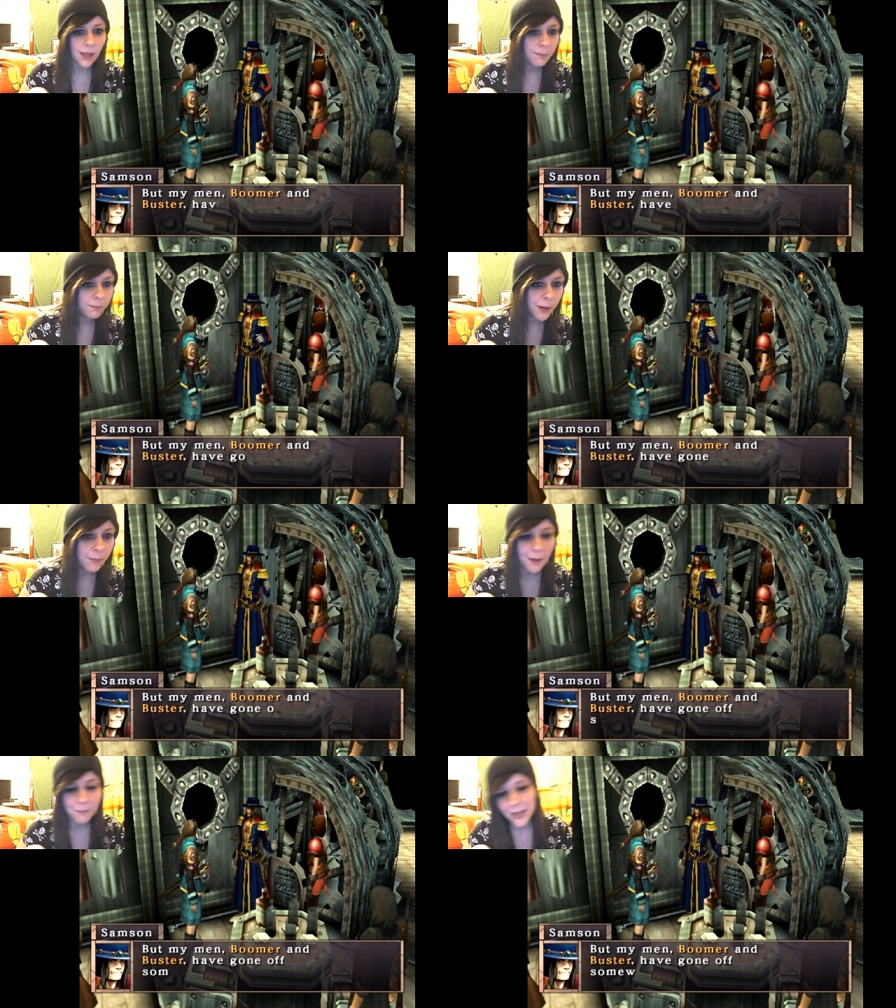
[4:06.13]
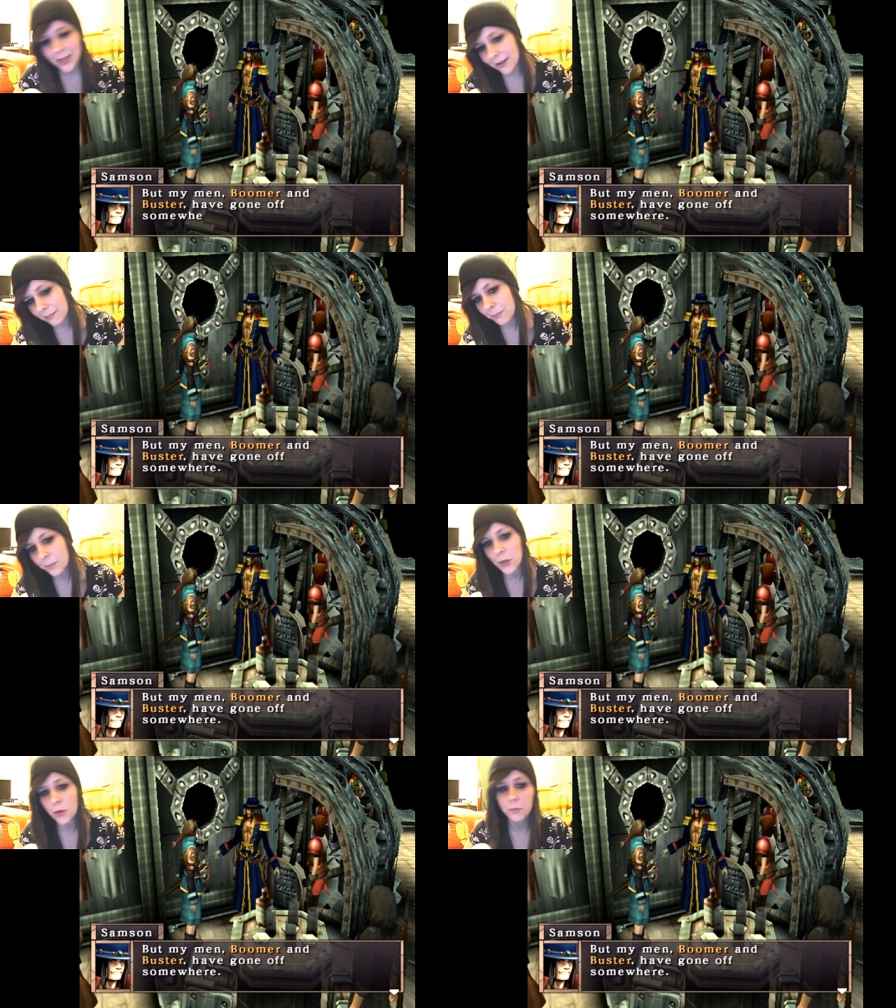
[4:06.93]
But my man,
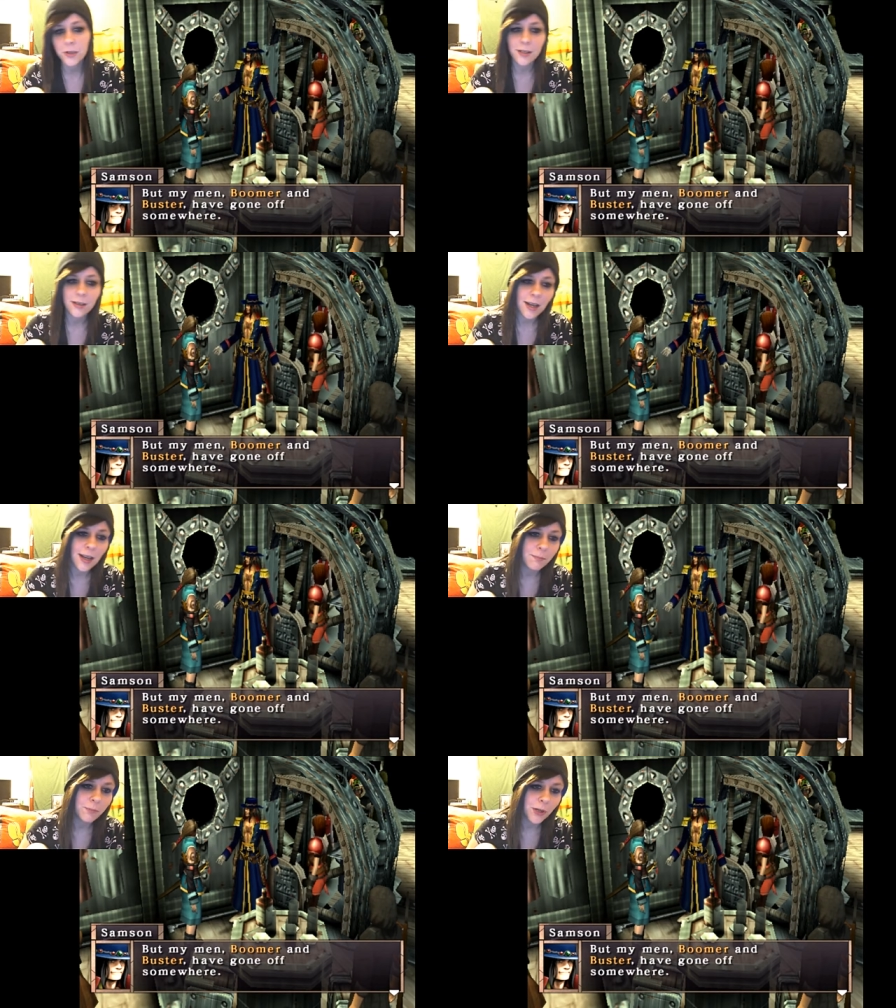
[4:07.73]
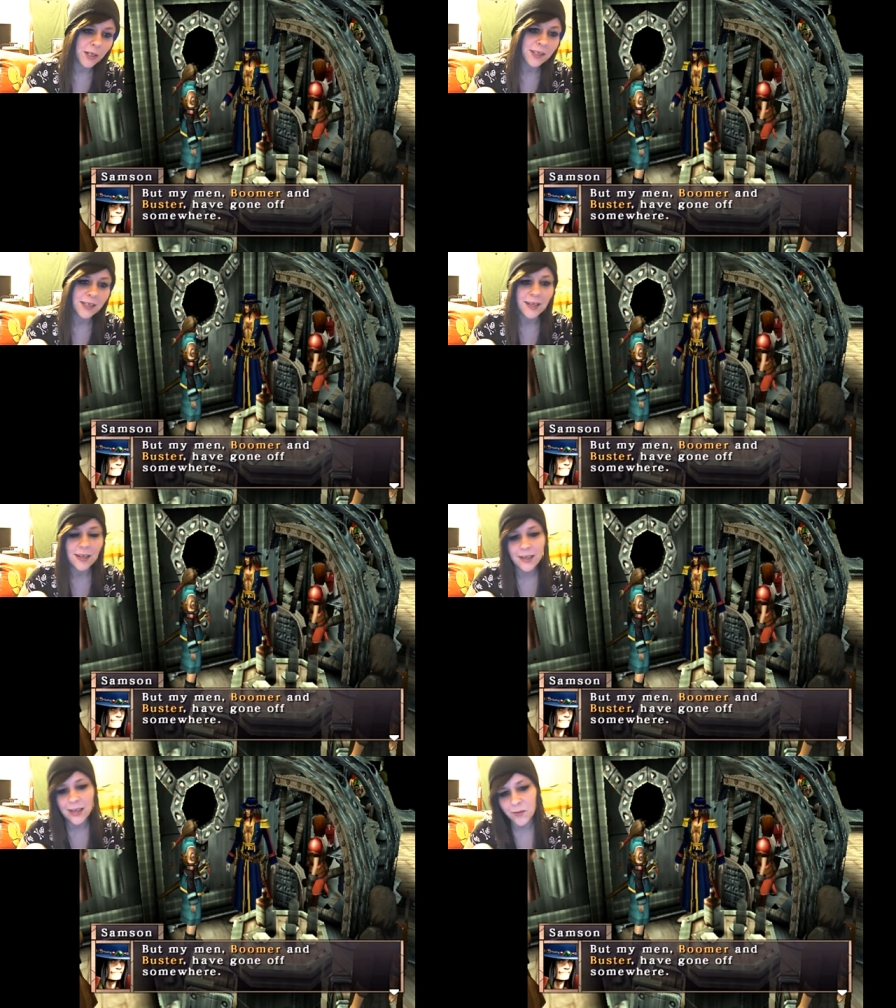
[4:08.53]
Boomer, and Buster
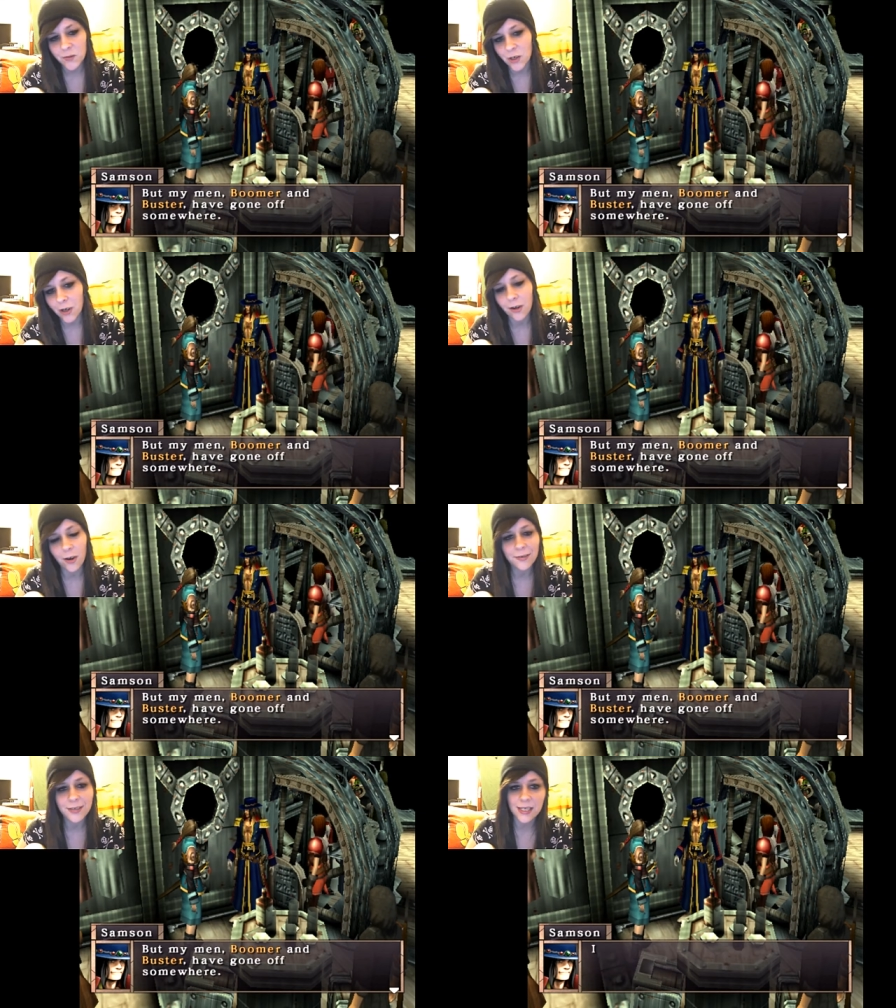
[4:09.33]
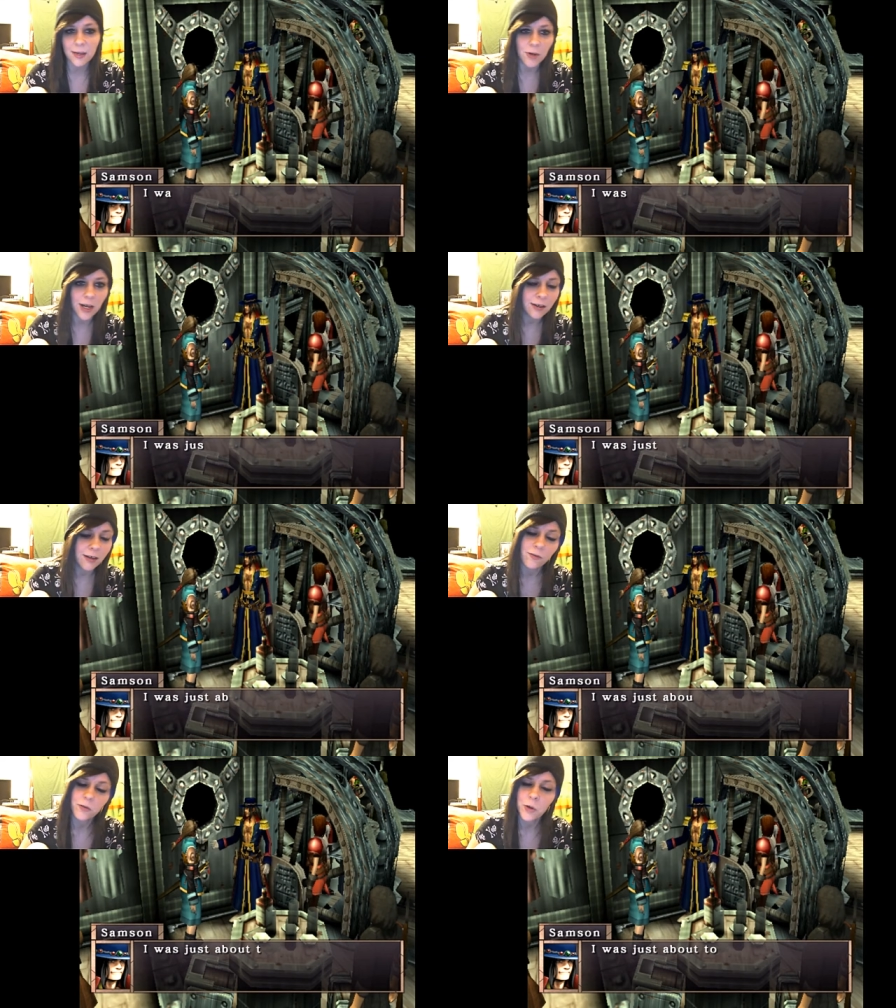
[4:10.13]
have gone off somewhere.
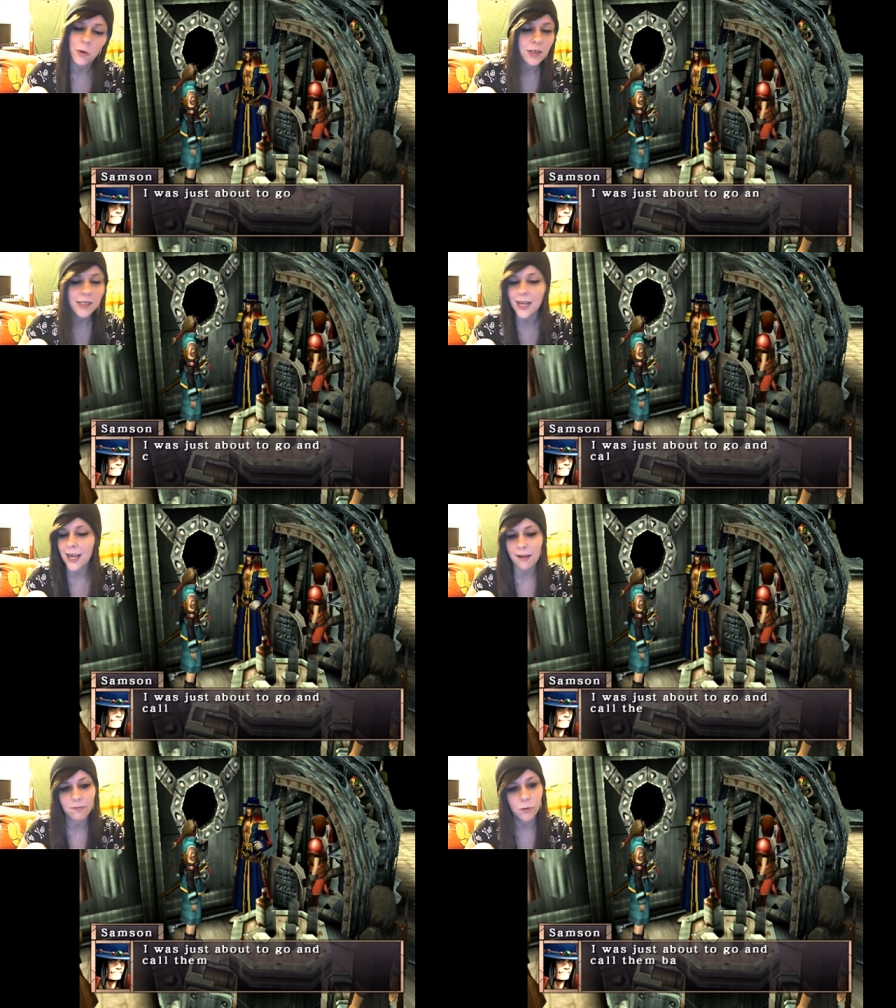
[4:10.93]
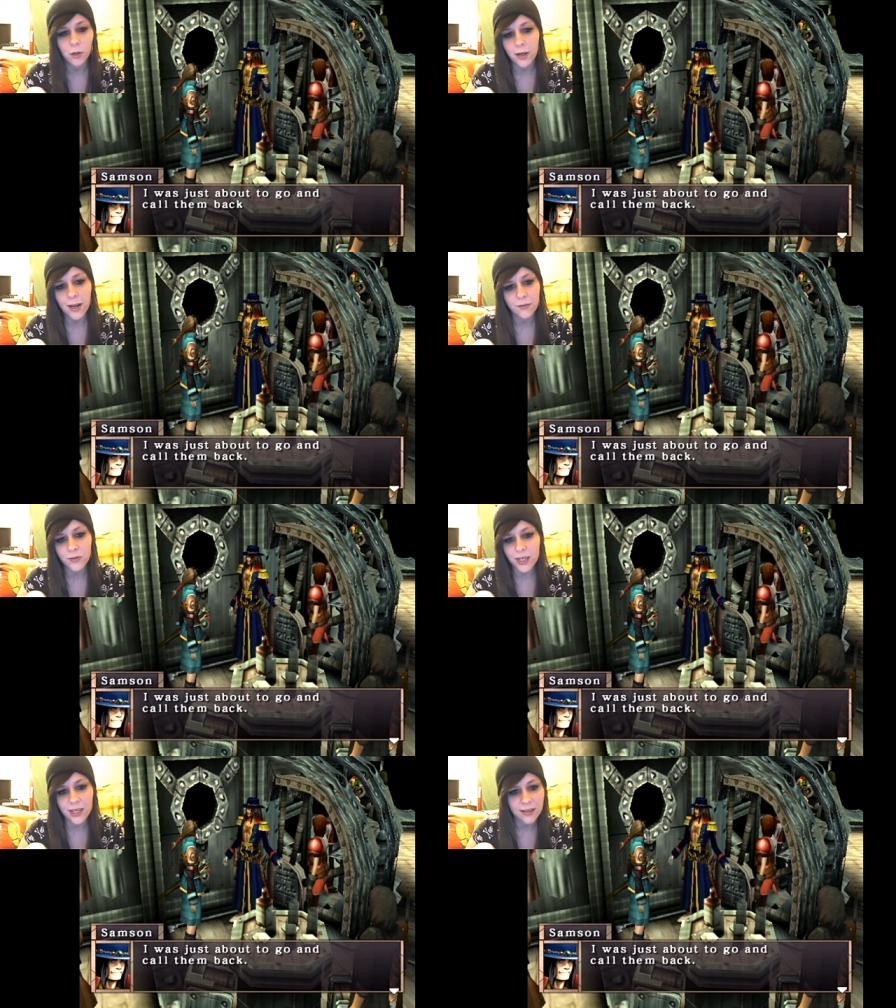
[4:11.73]
Of course they have. We're gonna have
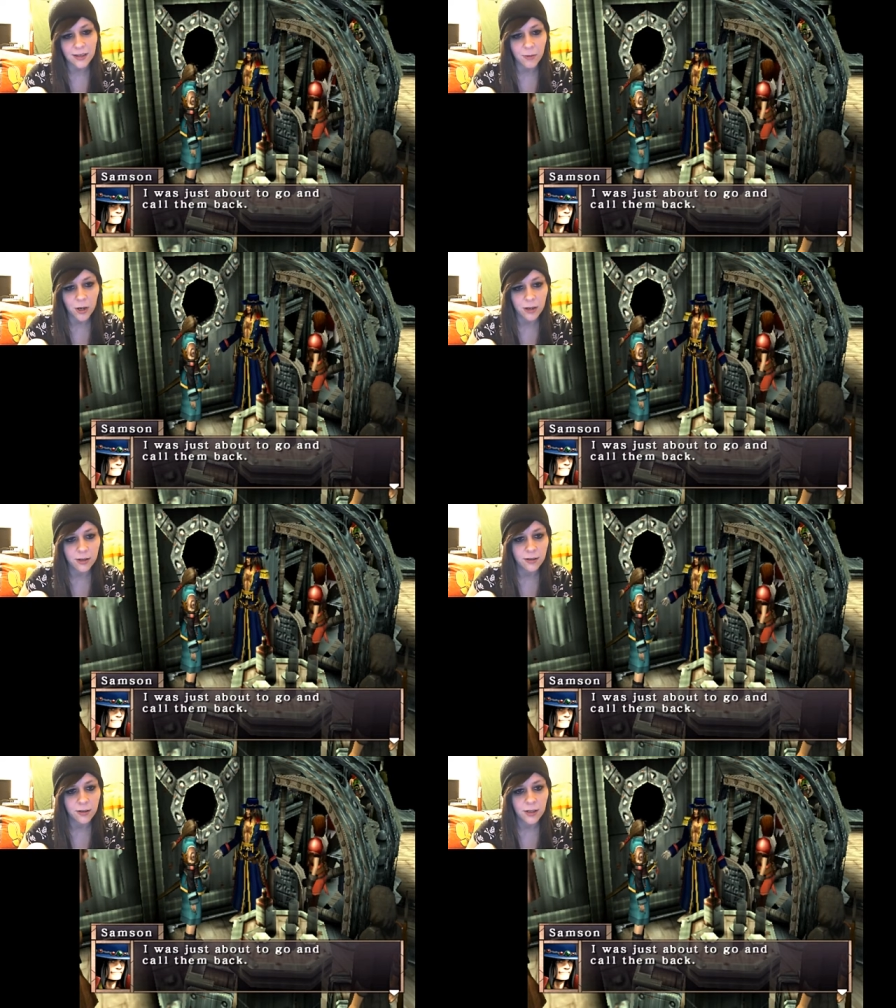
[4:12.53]
to get them, huh?